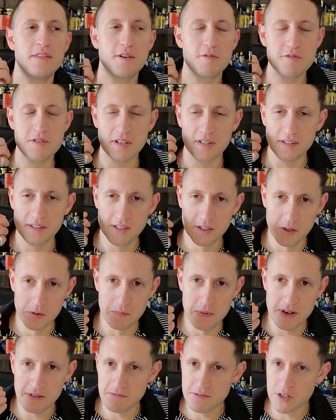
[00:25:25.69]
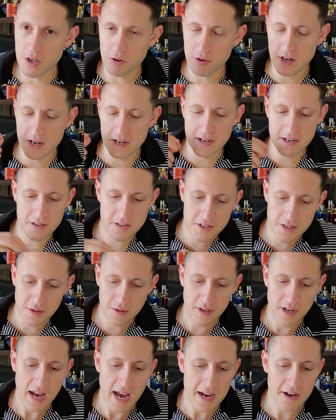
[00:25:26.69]
There's a little bit of dirtiness
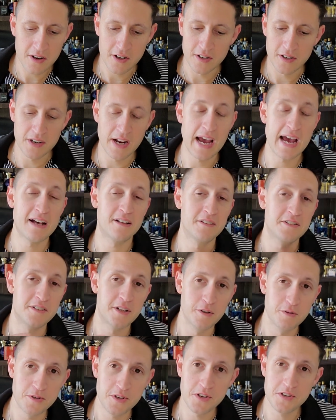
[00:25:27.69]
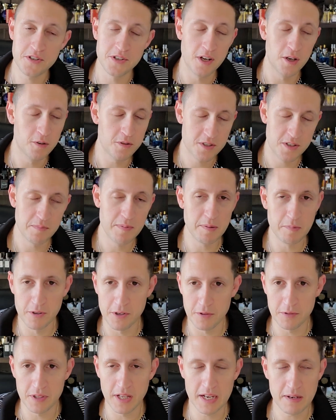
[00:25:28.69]
to it. I call it a halitosis note. Some people
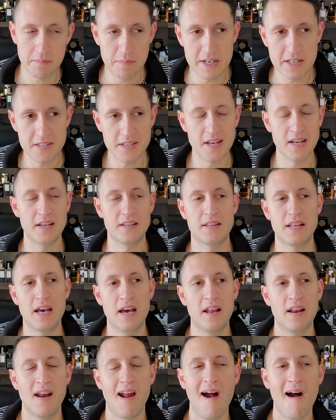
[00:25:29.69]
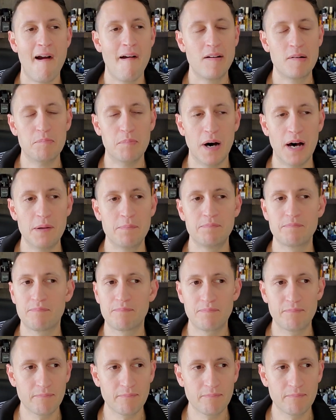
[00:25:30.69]
don't like me saying that, but